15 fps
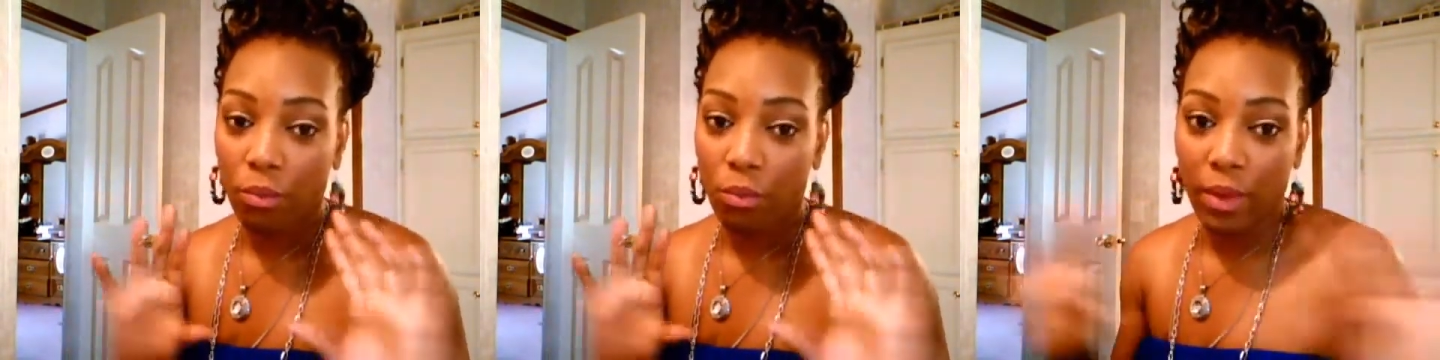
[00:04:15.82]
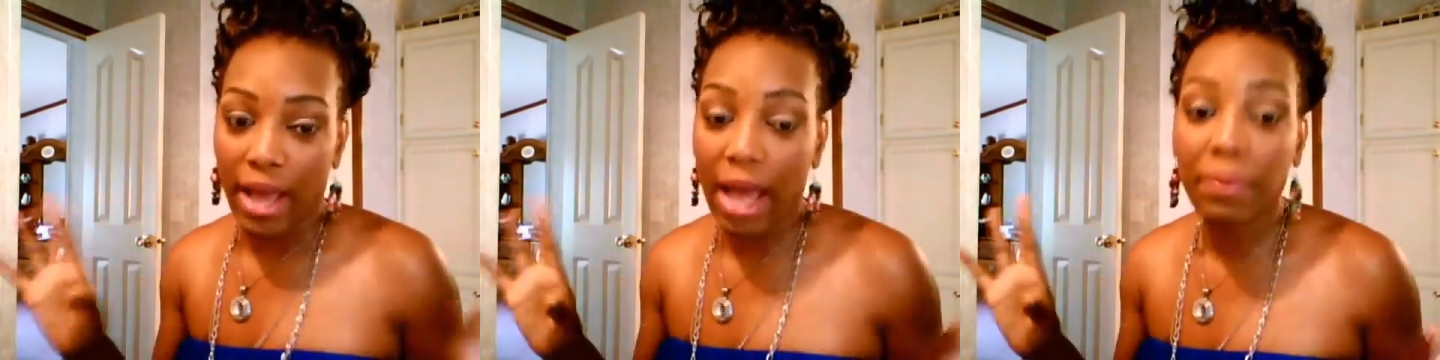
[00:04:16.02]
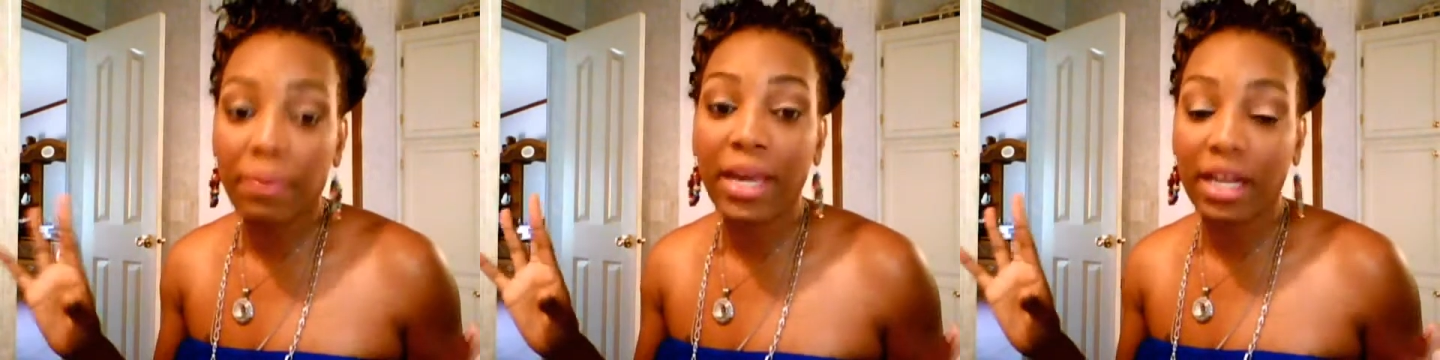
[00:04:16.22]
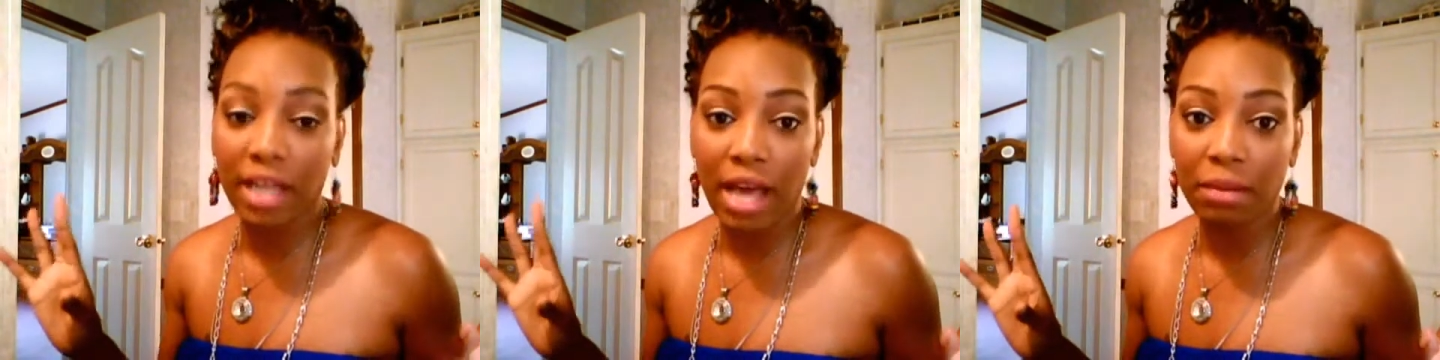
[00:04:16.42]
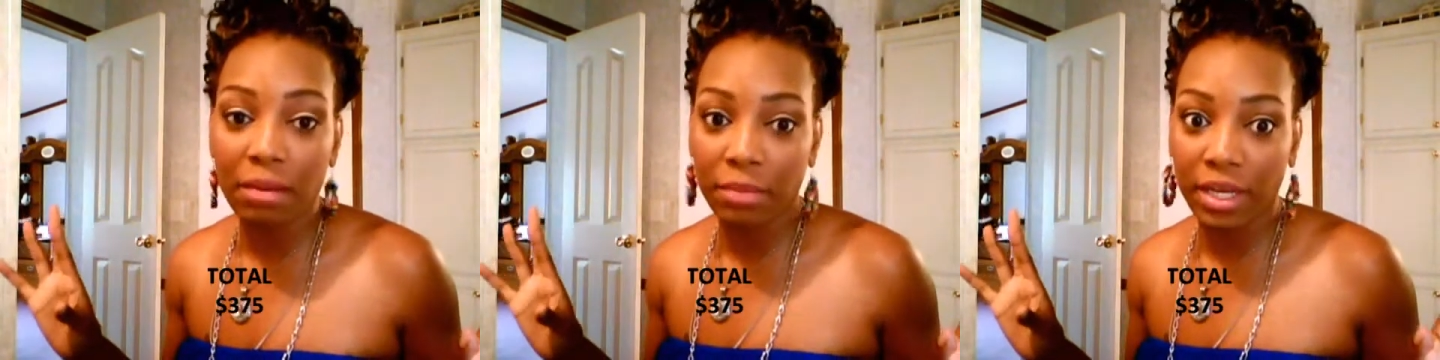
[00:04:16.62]
I paid a
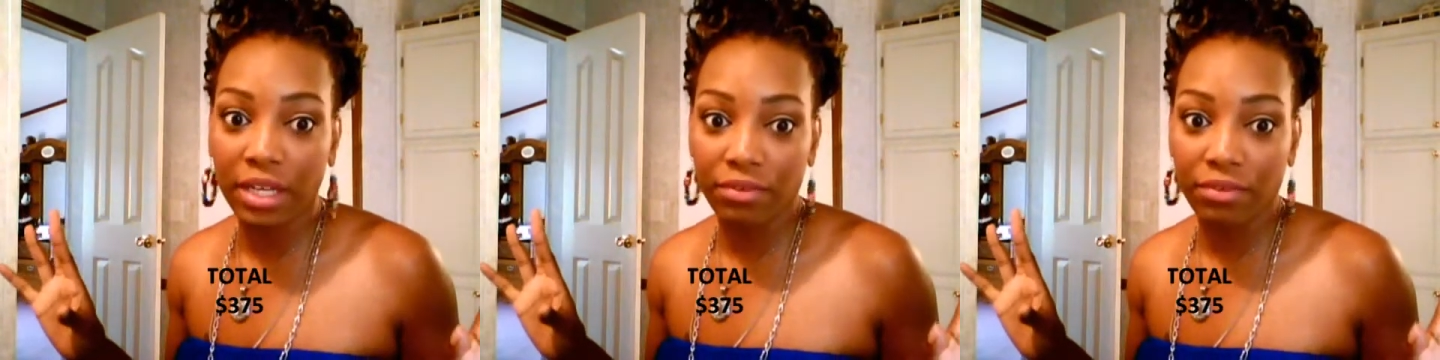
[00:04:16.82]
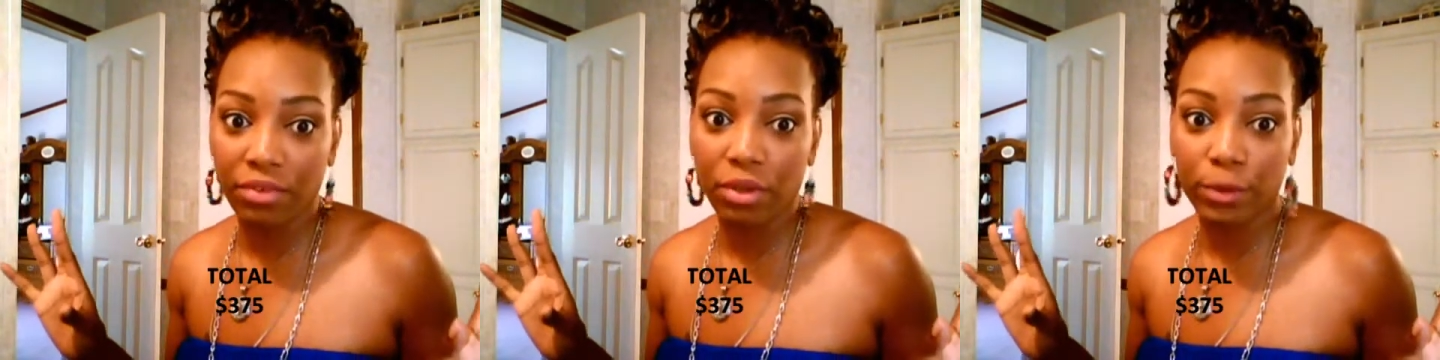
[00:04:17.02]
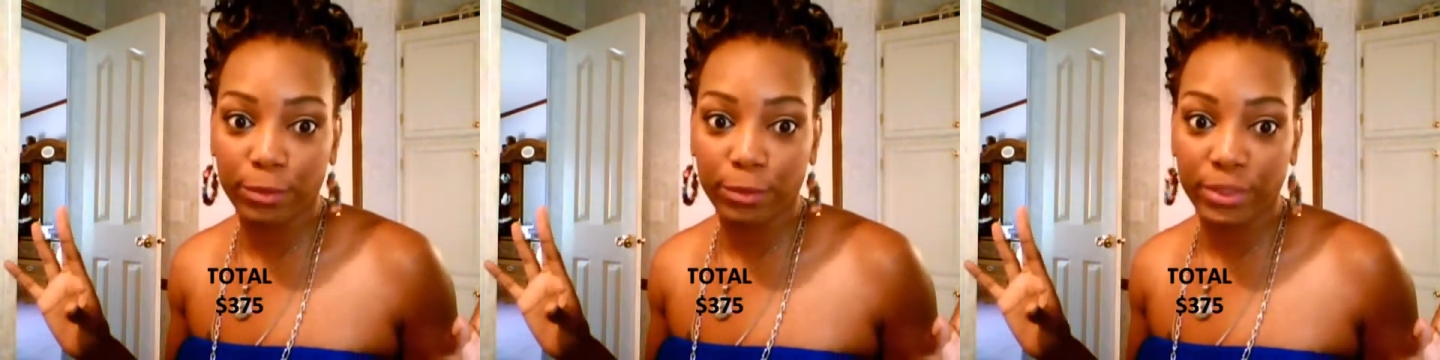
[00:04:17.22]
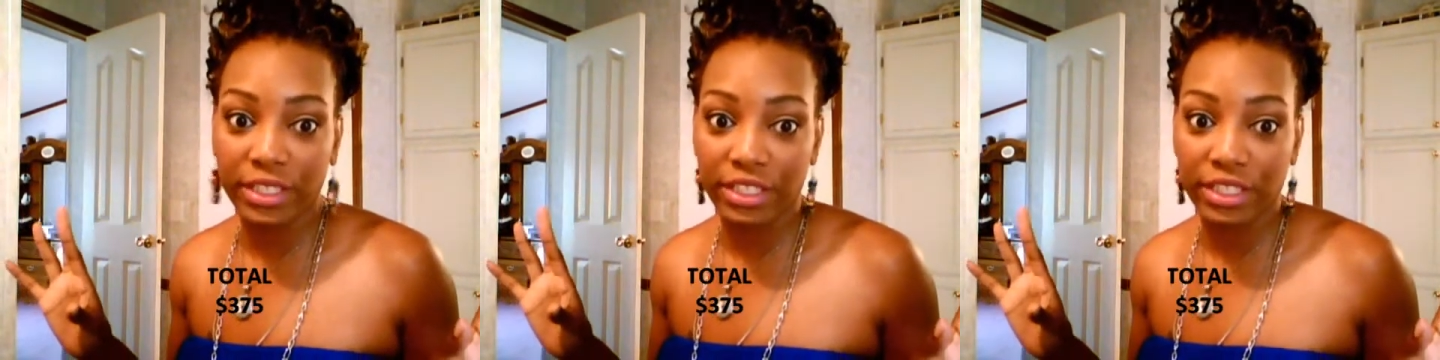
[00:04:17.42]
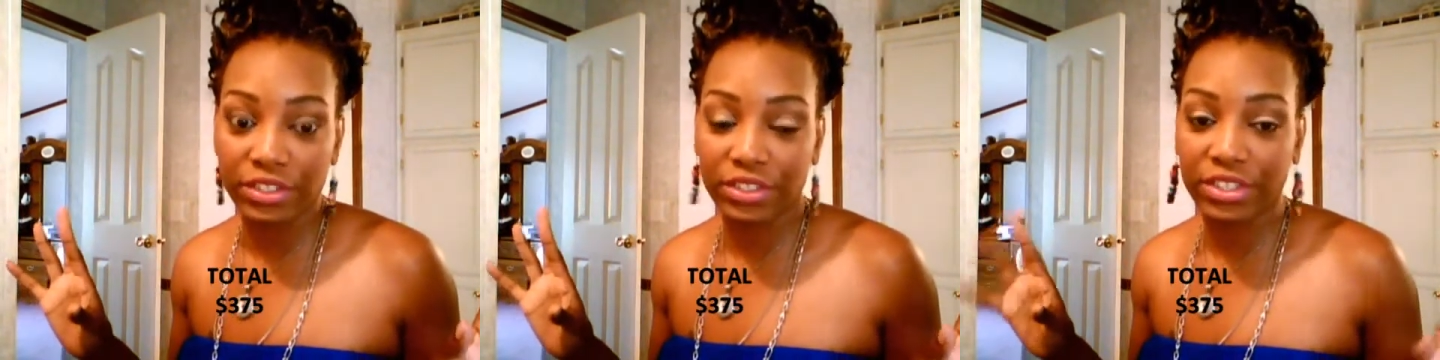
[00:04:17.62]
lot of money for those
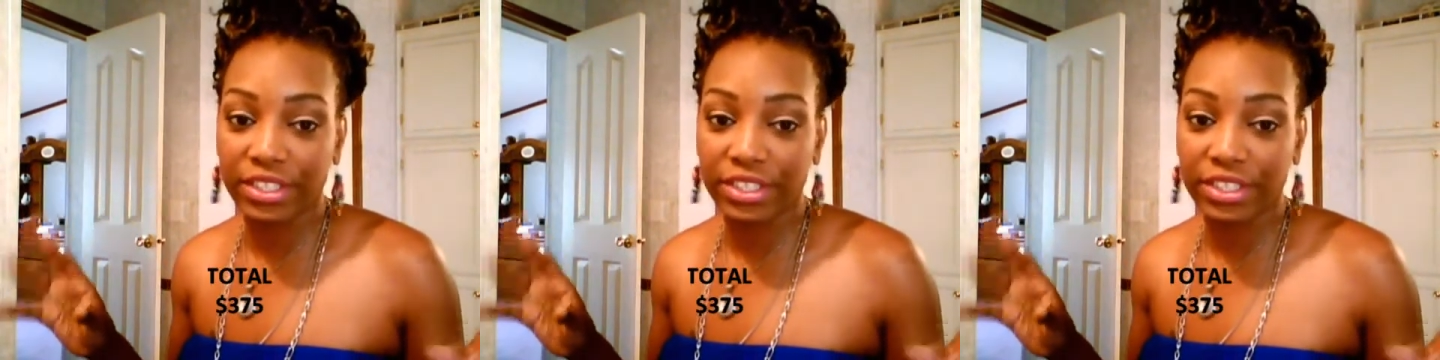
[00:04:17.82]
procedures